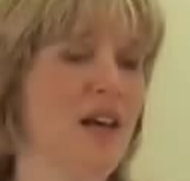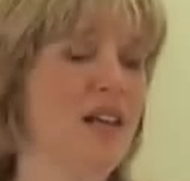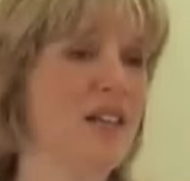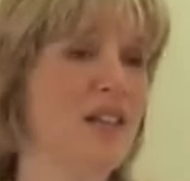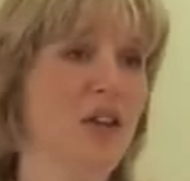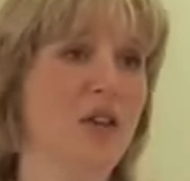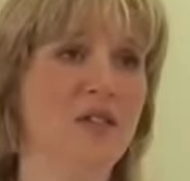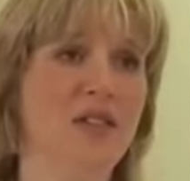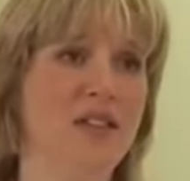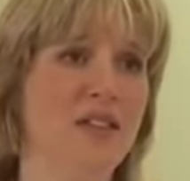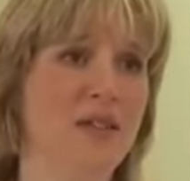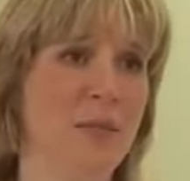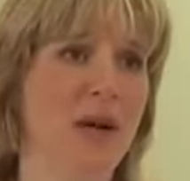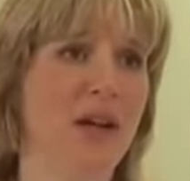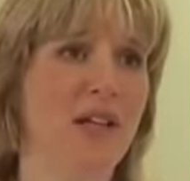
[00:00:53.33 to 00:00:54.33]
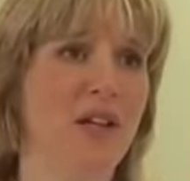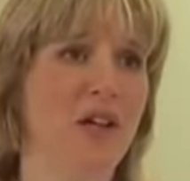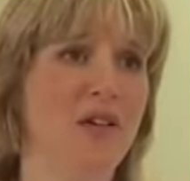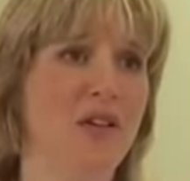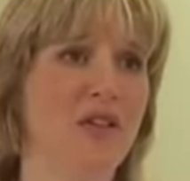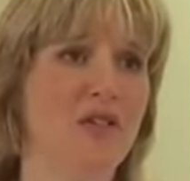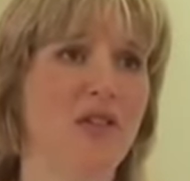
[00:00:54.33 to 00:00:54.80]
unnoticed by an
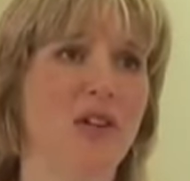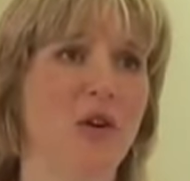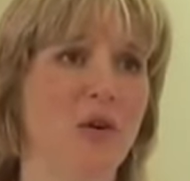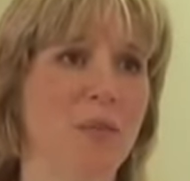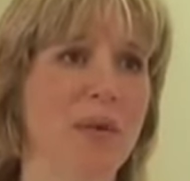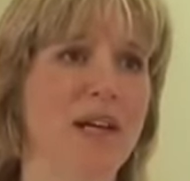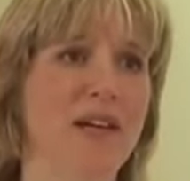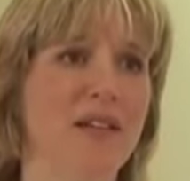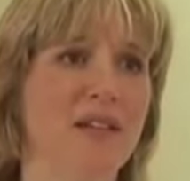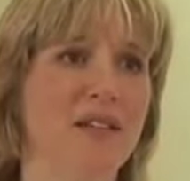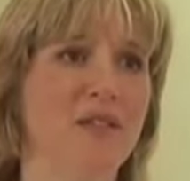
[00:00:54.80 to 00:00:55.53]
owner for long periods